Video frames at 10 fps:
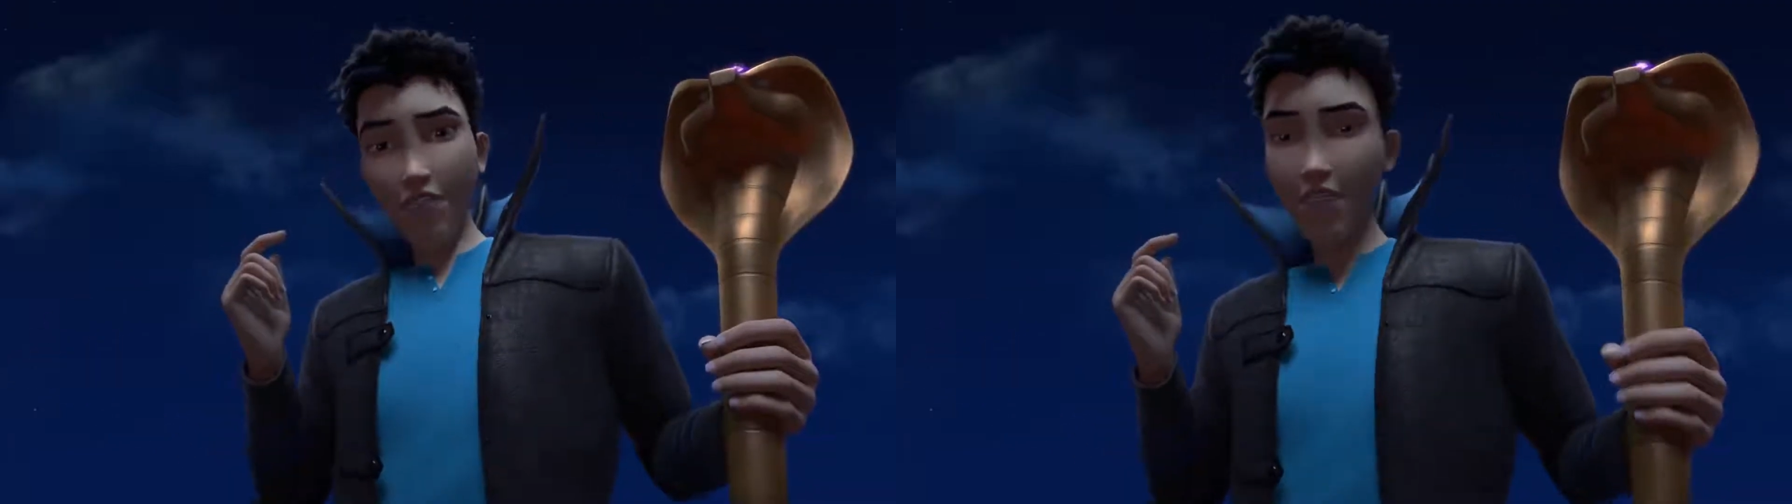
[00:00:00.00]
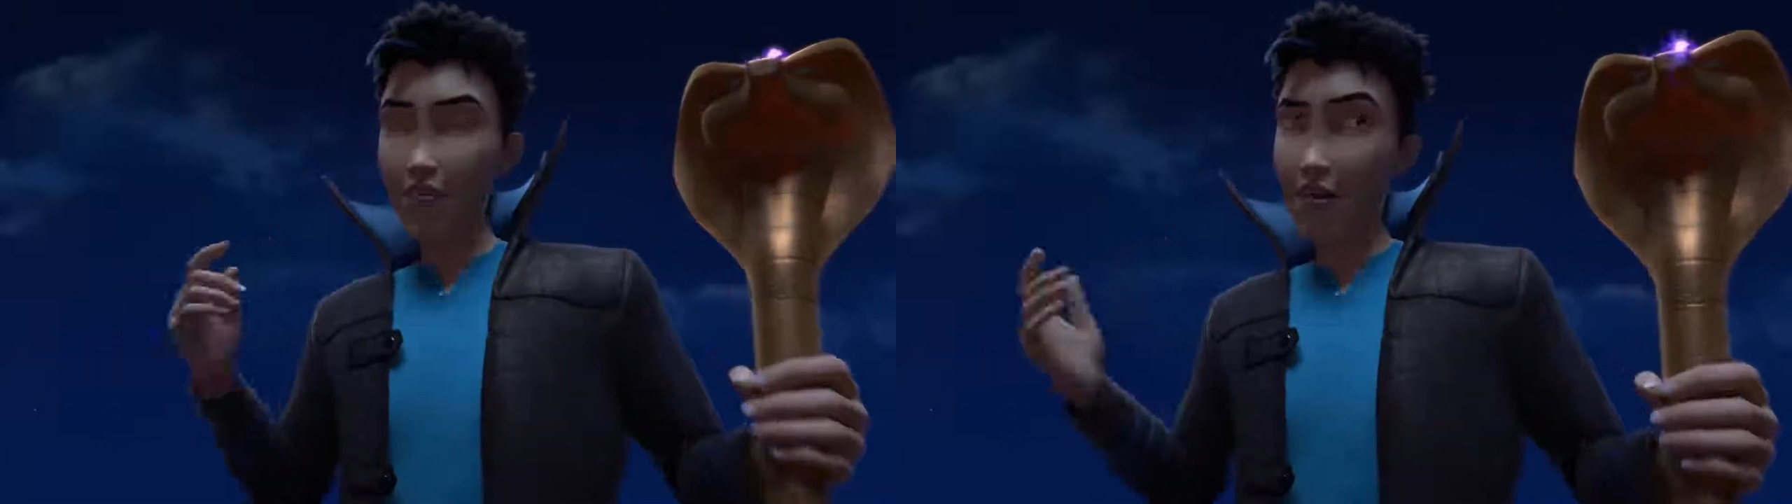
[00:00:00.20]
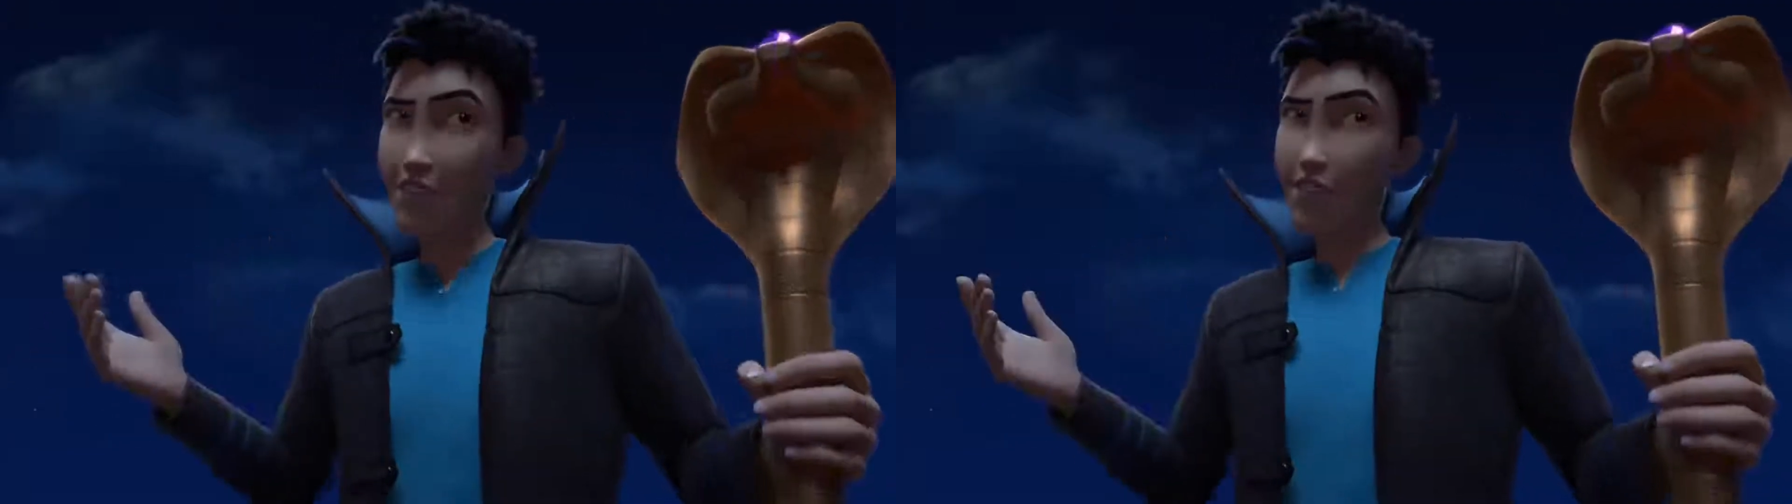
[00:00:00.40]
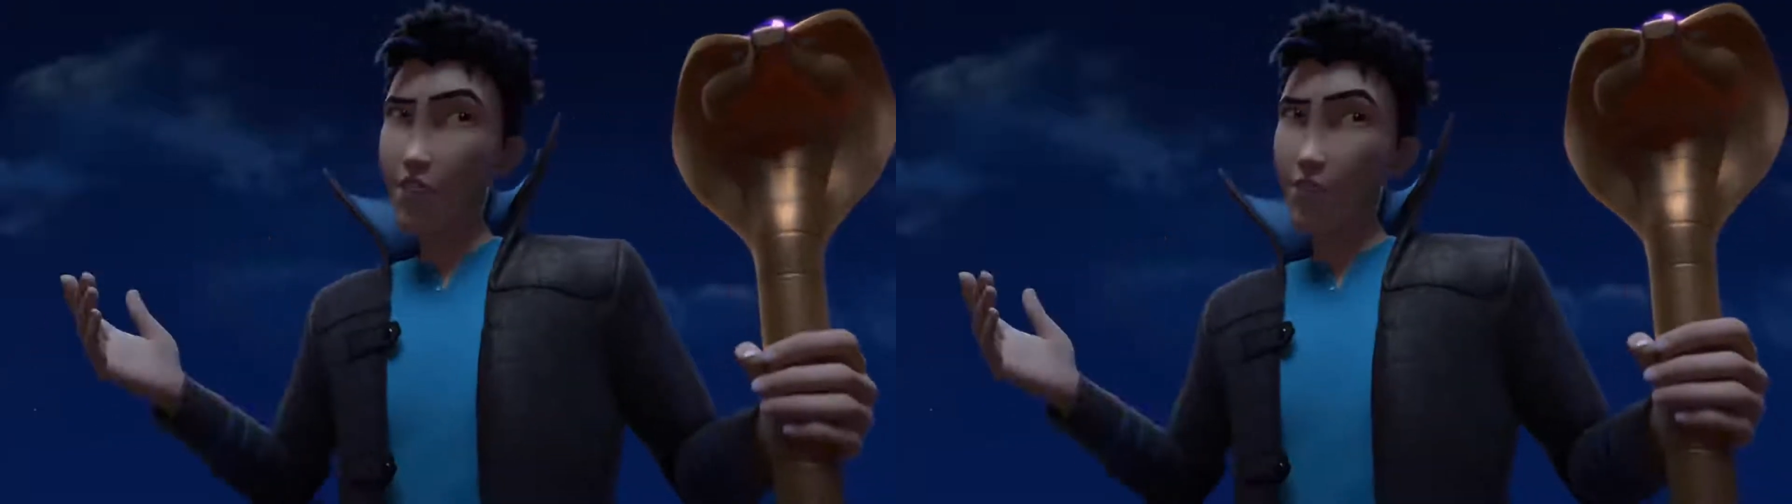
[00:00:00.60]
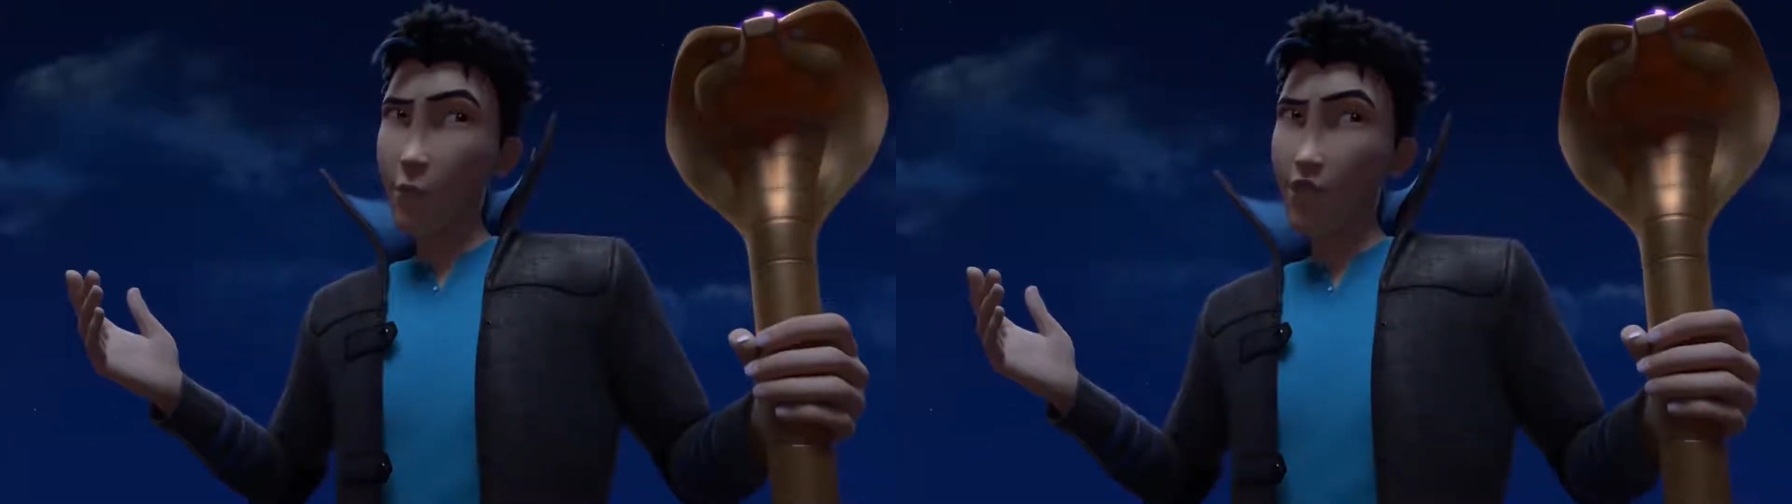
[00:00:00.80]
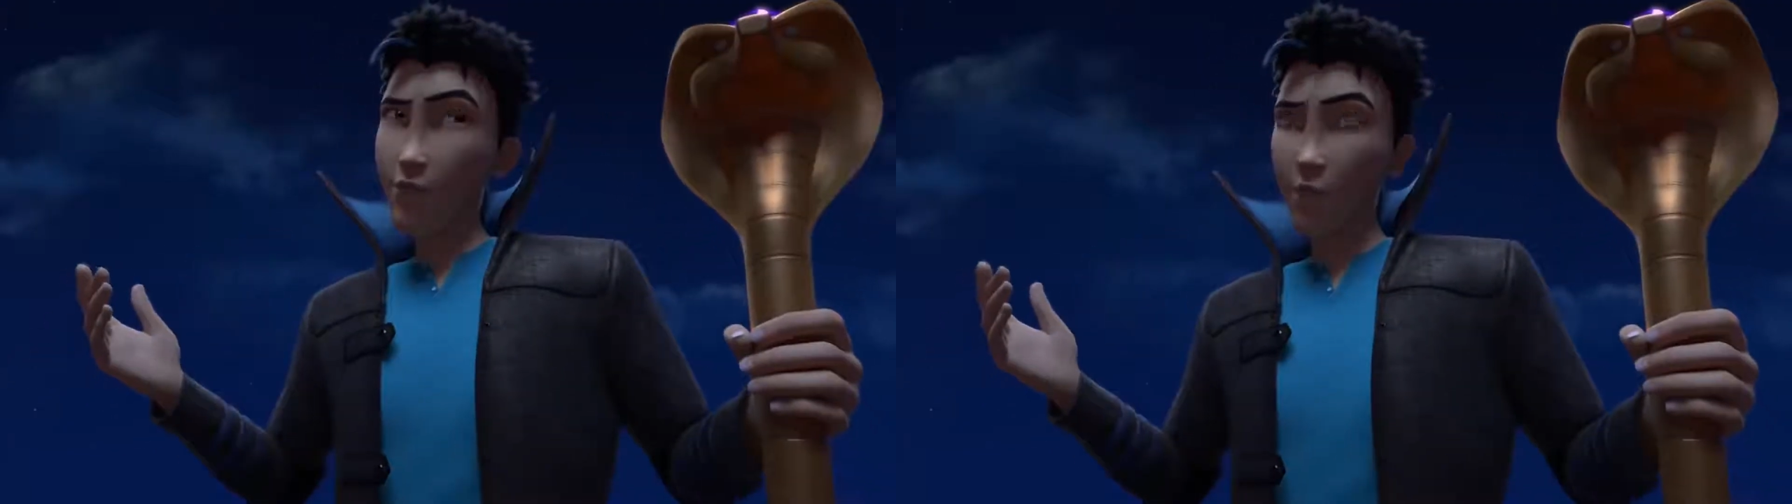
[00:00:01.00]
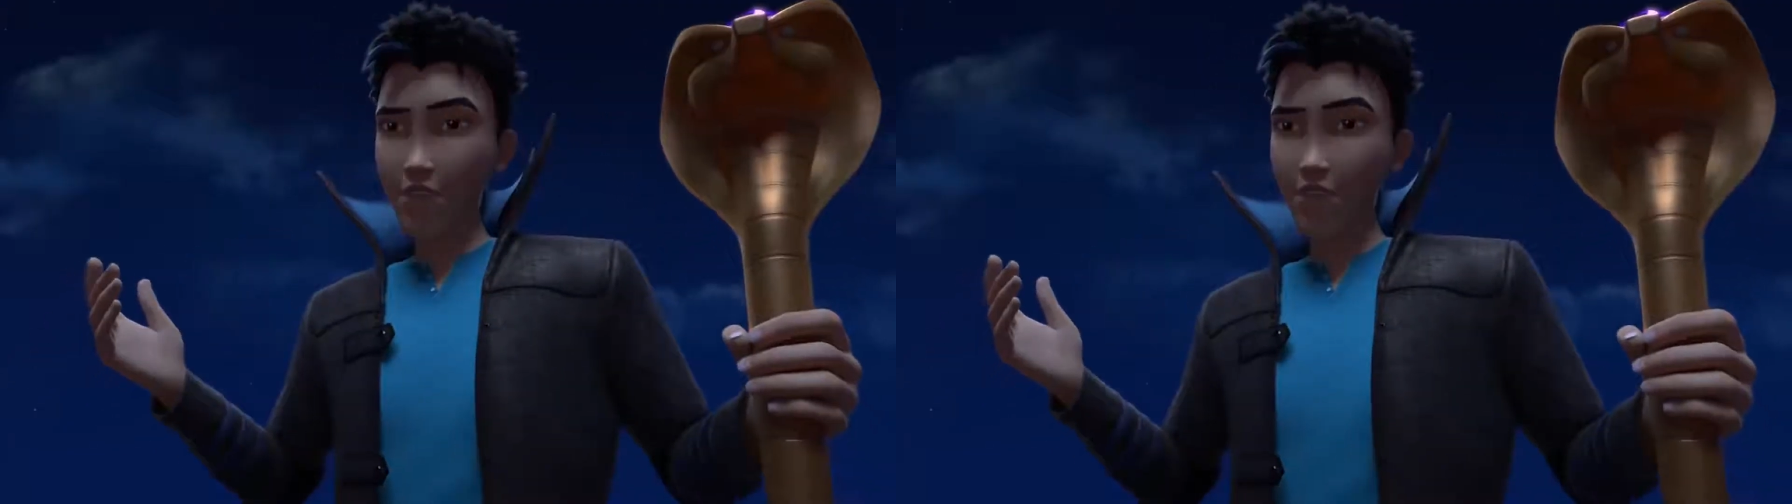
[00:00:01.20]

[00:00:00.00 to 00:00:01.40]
a kitten or something, but...